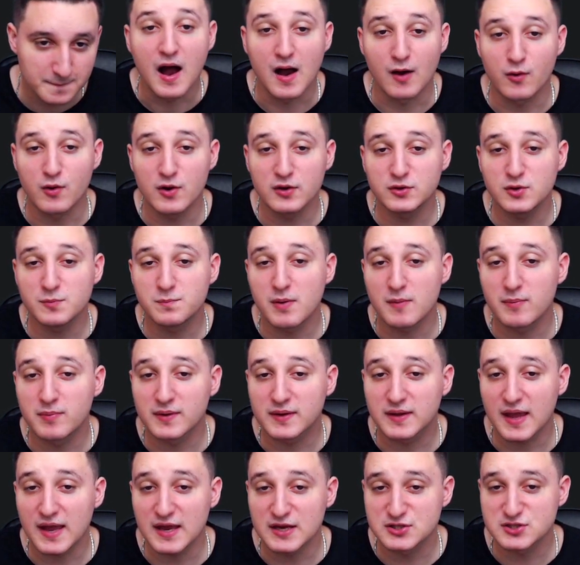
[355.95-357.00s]
According to
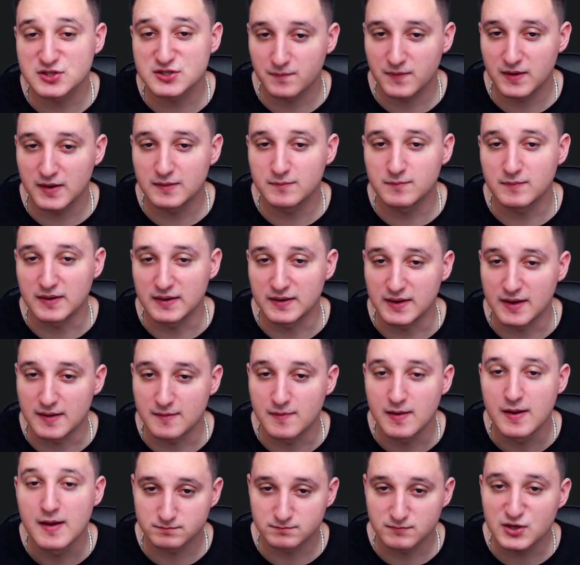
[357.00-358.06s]
publication in Medium,
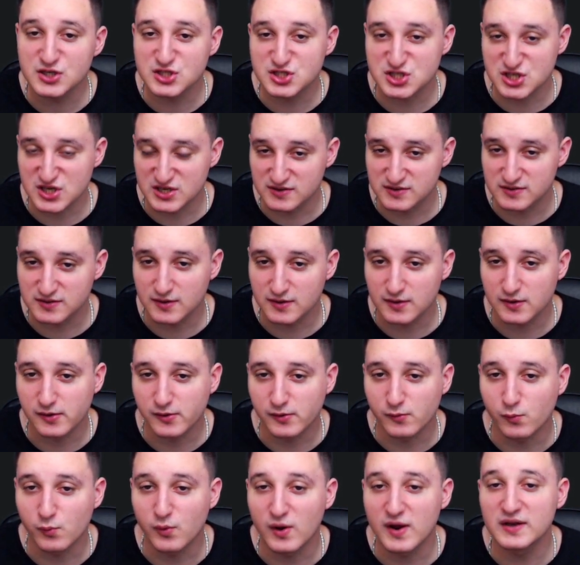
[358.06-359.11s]
merchants
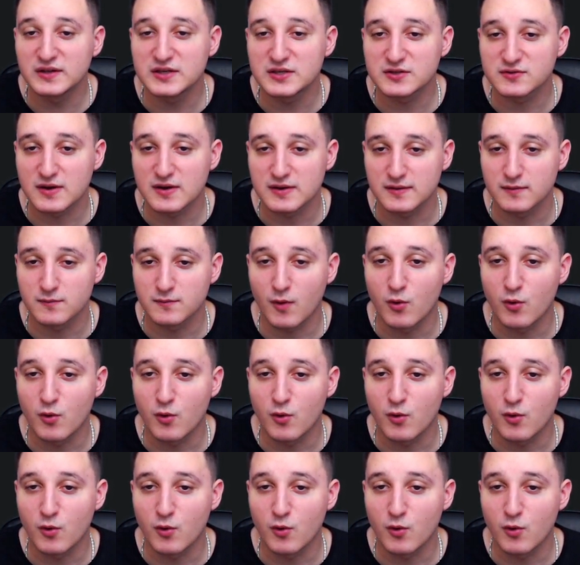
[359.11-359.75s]
who integrate